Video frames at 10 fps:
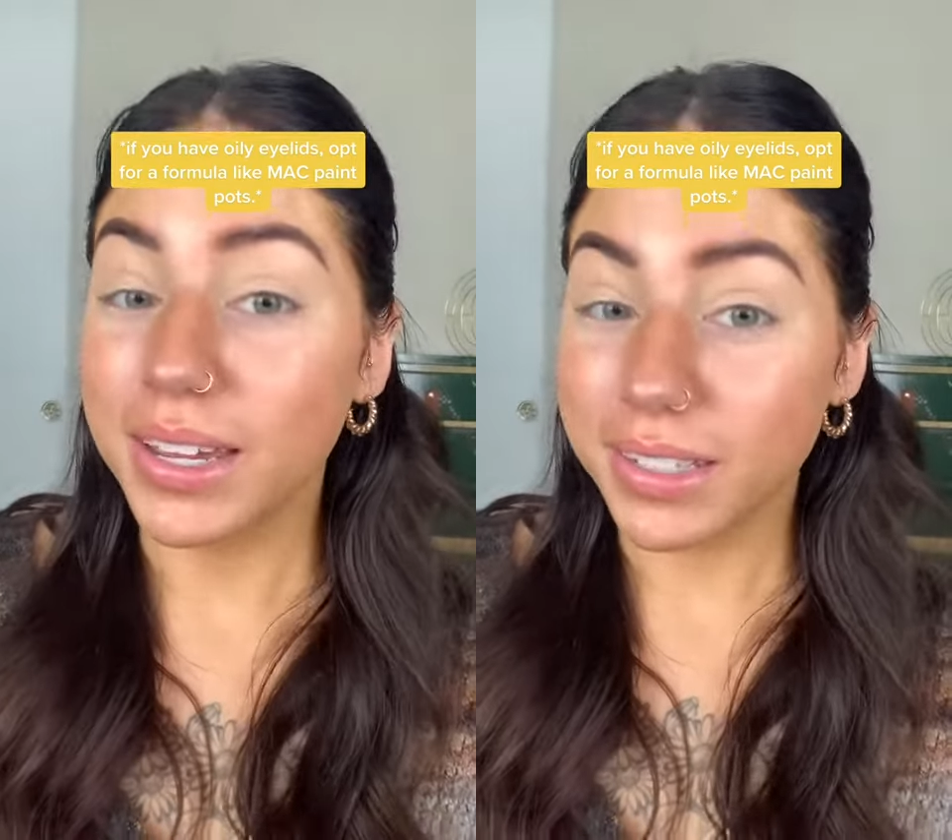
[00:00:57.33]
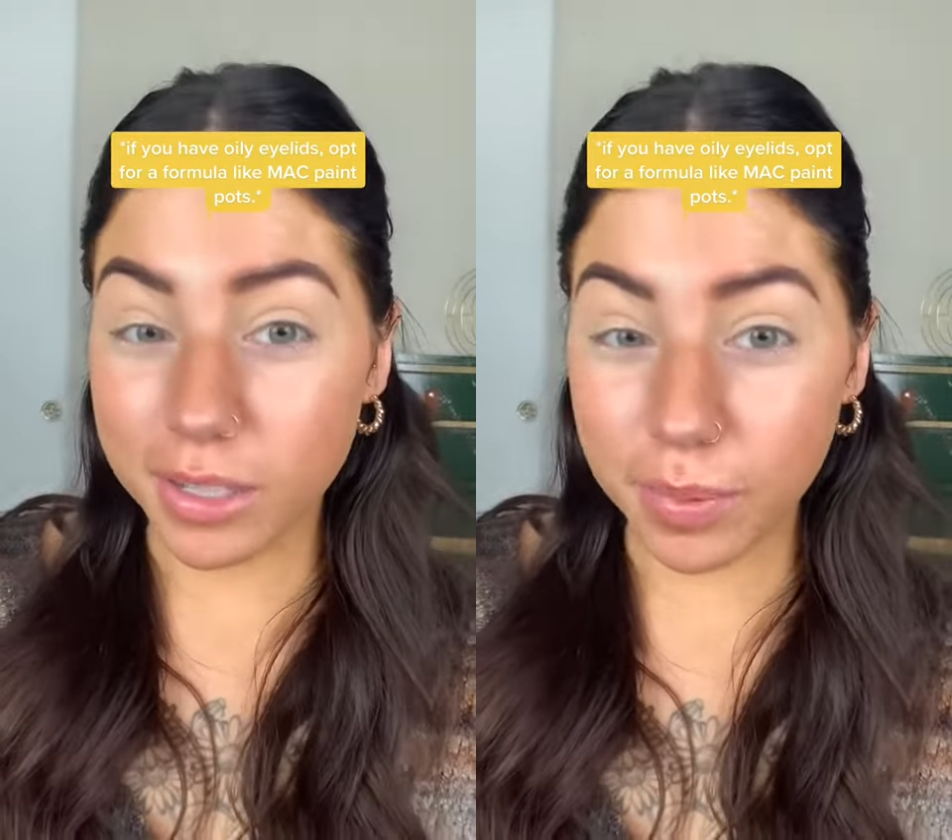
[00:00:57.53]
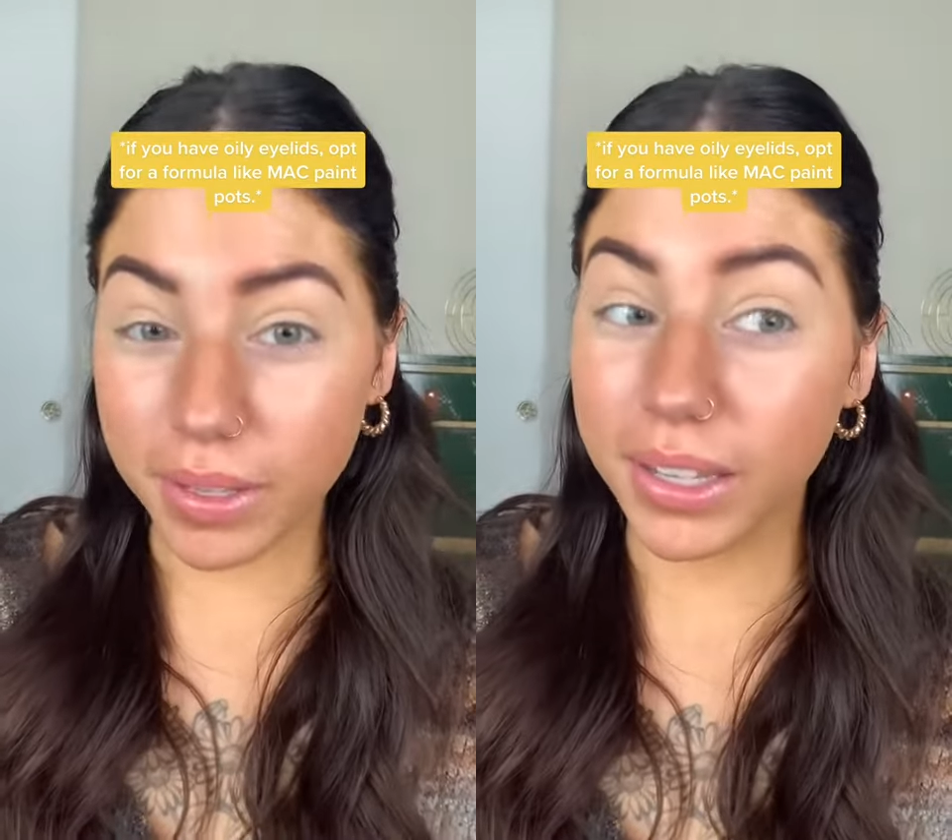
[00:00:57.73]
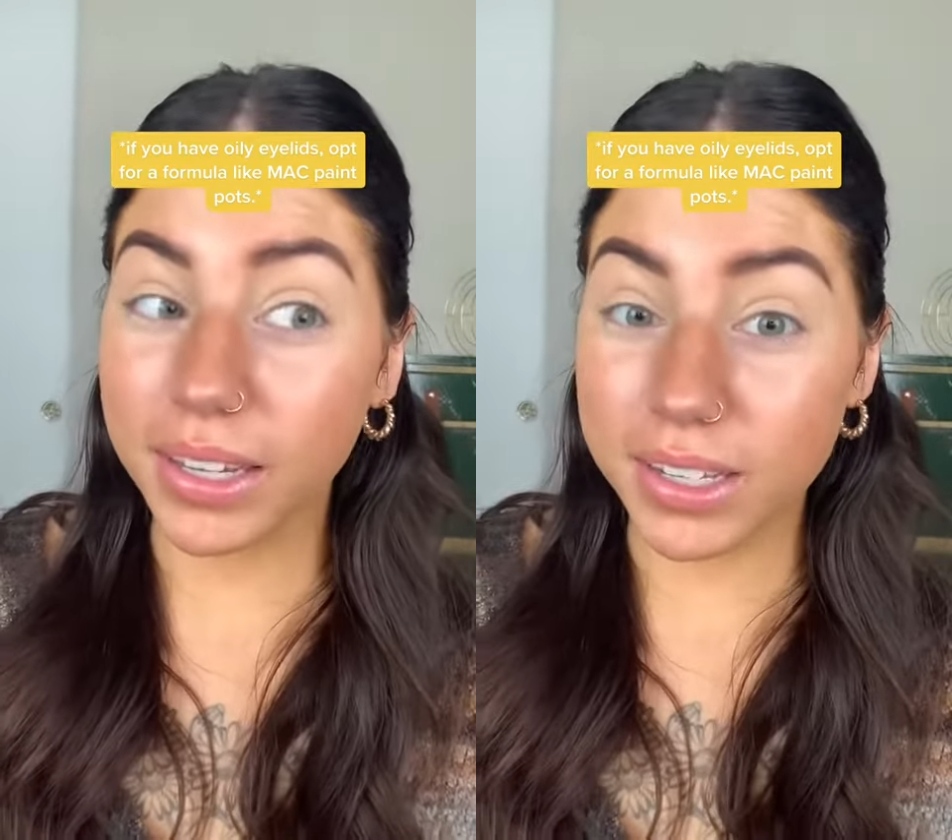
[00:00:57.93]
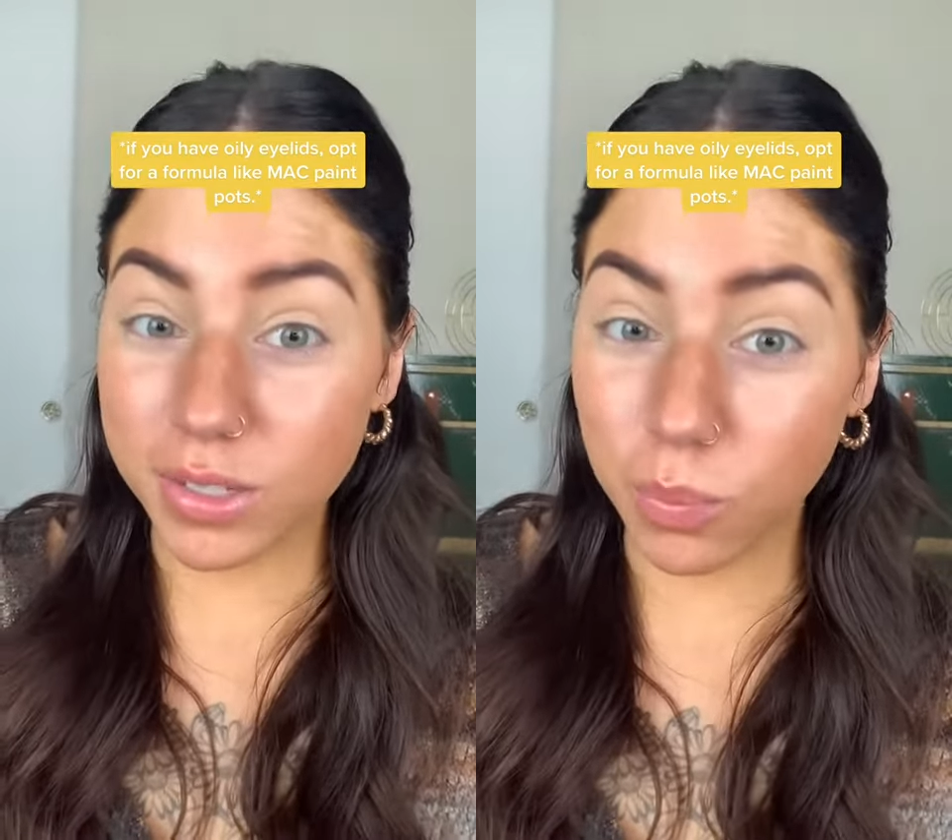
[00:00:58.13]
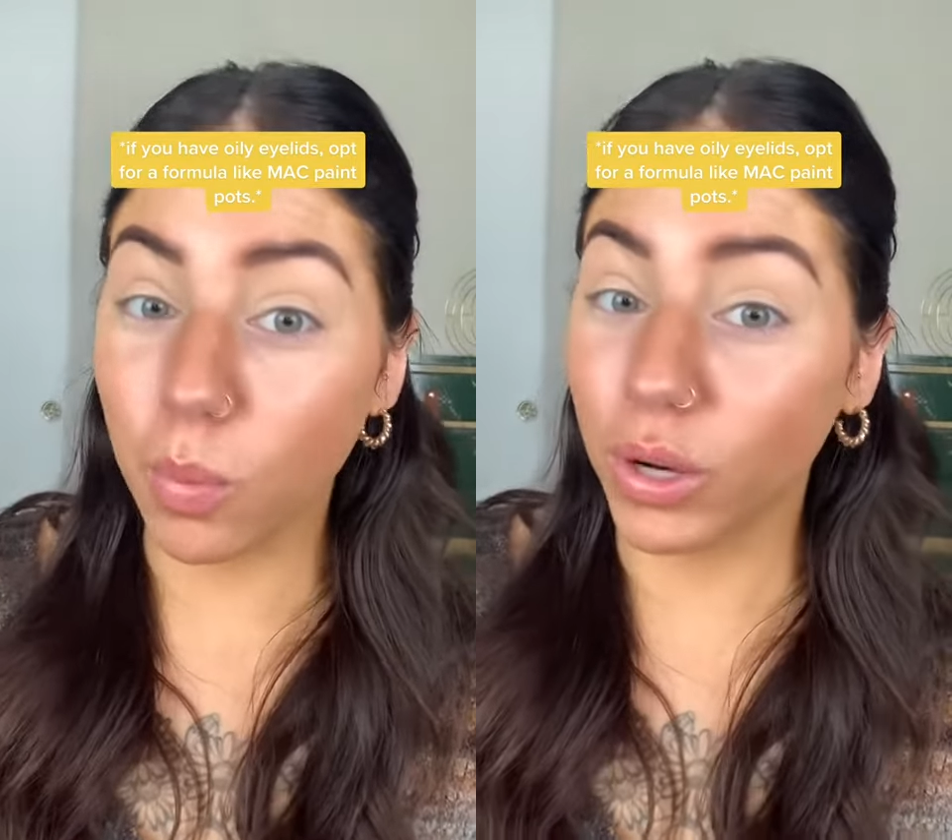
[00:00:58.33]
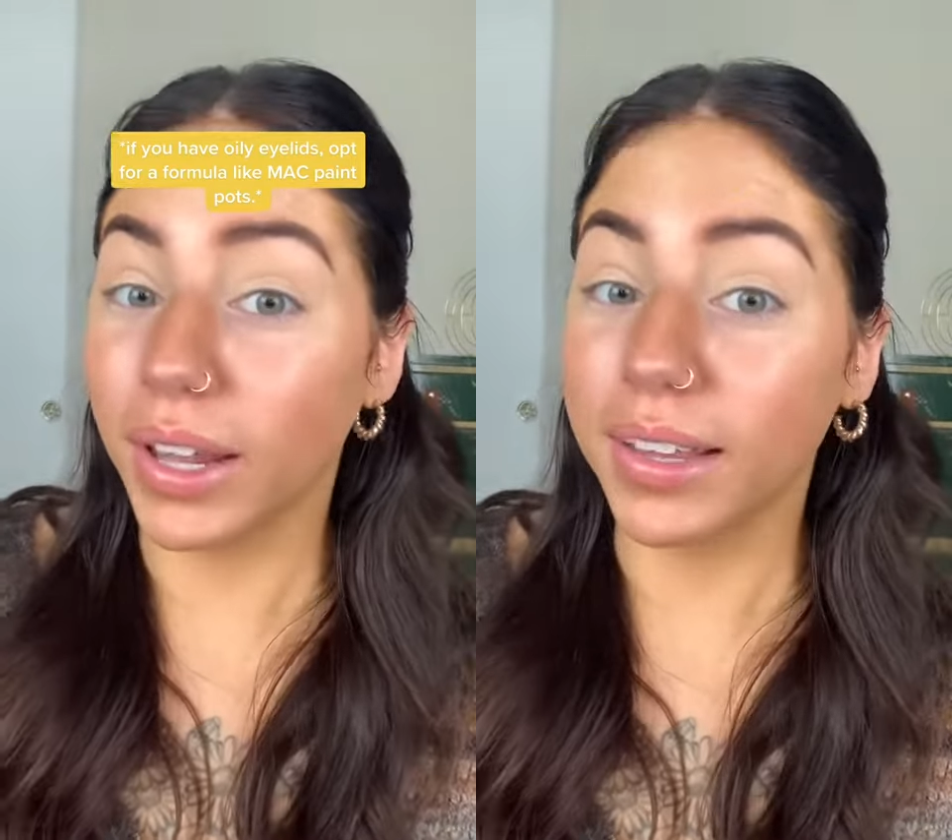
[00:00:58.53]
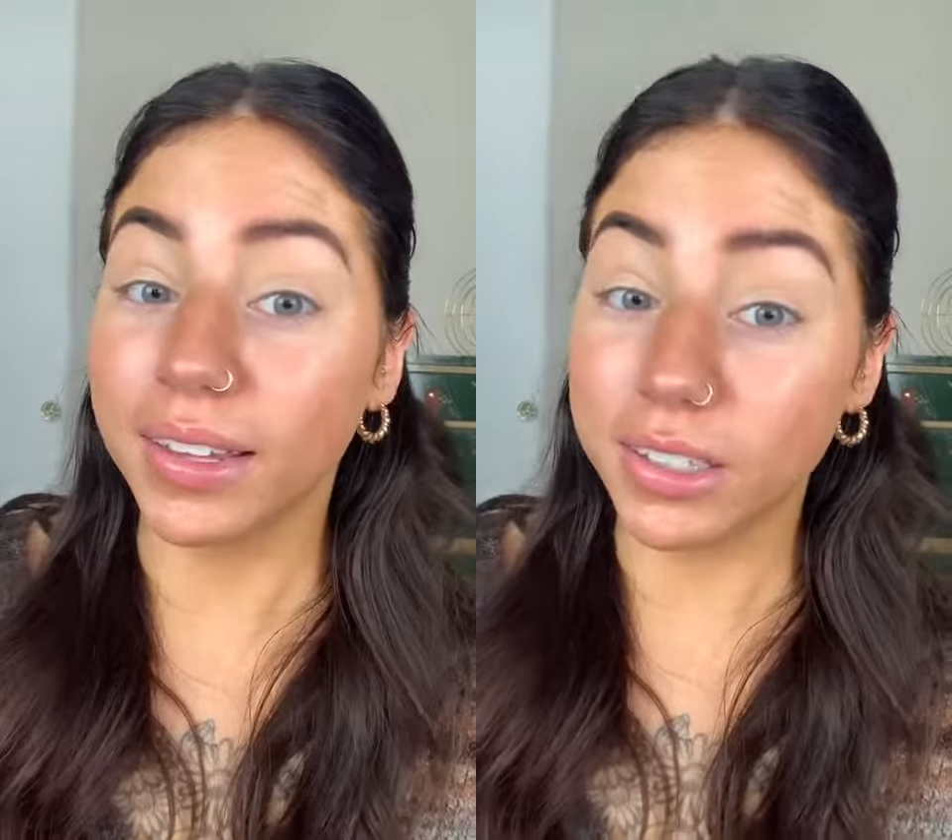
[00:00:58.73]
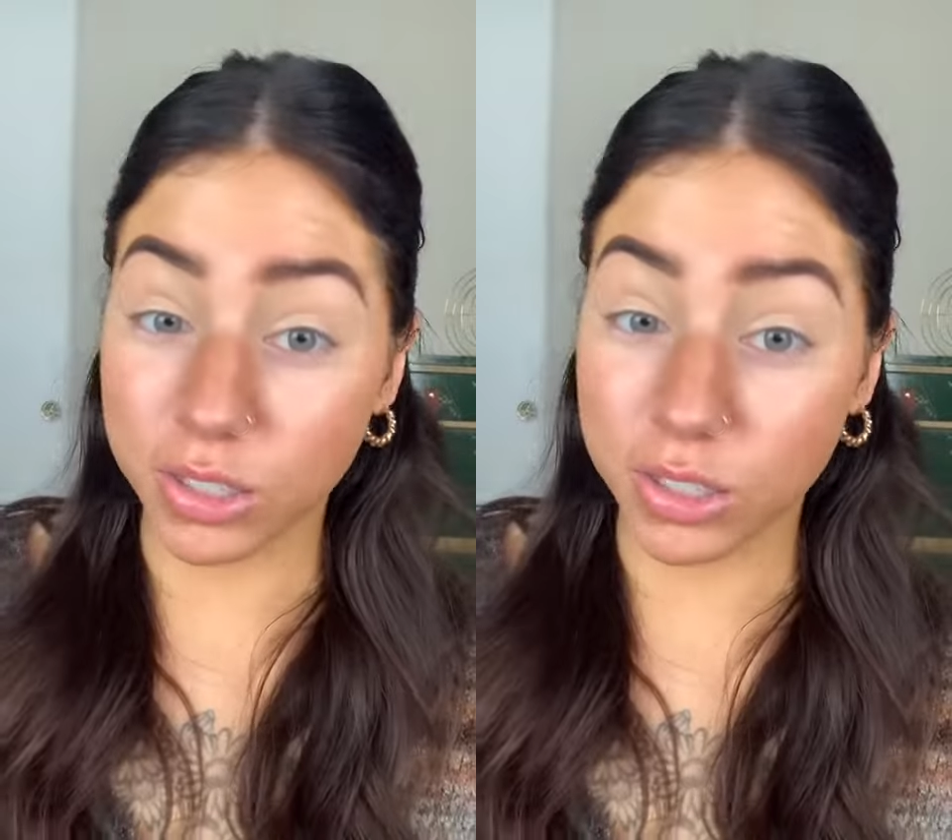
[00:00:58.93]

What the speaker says: typically it's more likely to